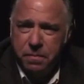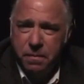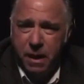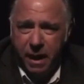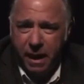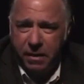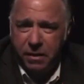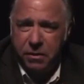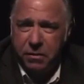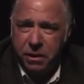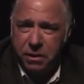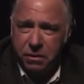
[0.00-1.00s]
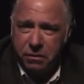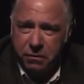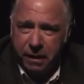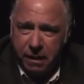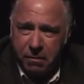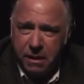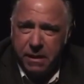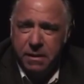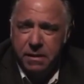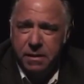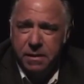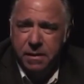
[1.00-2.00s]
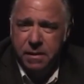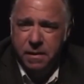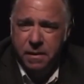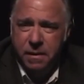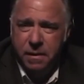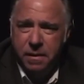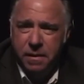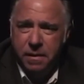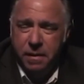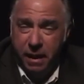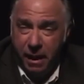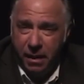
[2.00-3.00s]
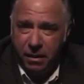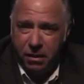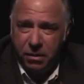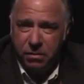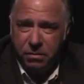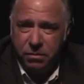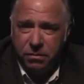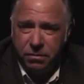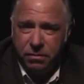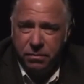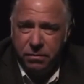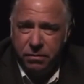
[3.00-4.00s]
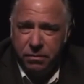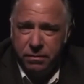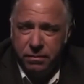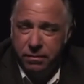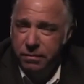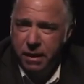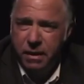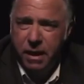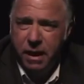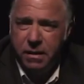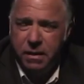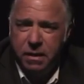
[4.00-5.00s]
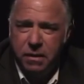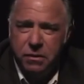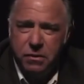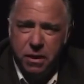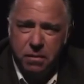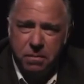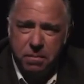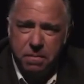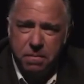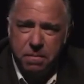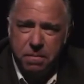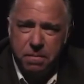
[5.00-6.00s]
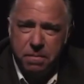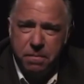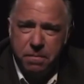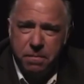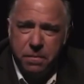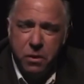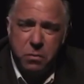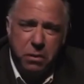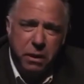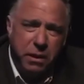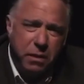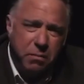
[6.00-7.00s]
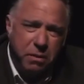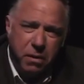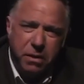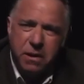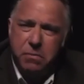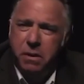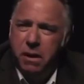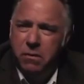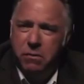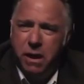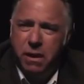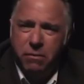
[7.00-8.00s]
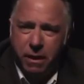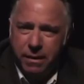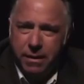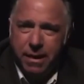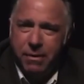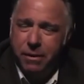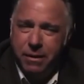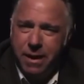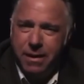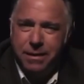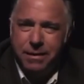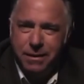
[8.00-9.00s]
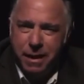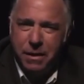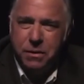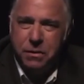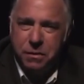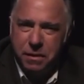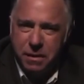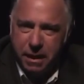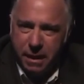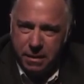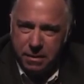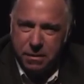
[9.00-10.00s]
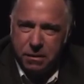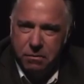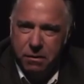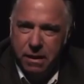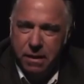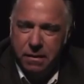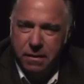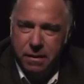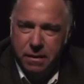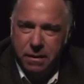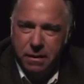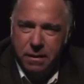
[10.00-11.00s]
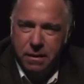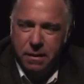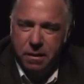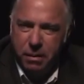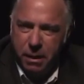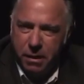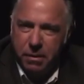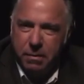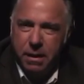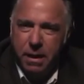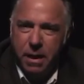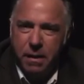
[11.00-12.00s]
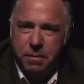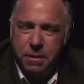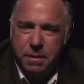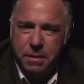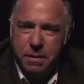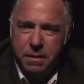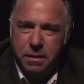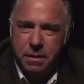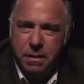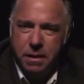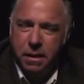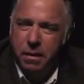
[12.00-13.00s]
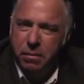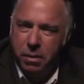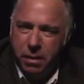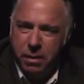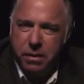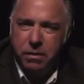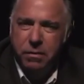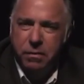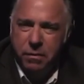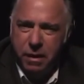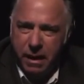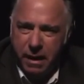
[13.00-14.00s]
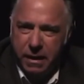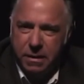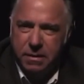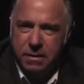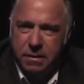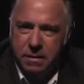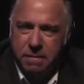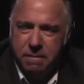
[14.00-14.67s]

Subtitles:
They hate the traditional family. They hate you. And they hate Donald Trump, whose political opponents, by the way, right now are knocking statues of saints to the ground. They're beating up cops, and they're burning flags.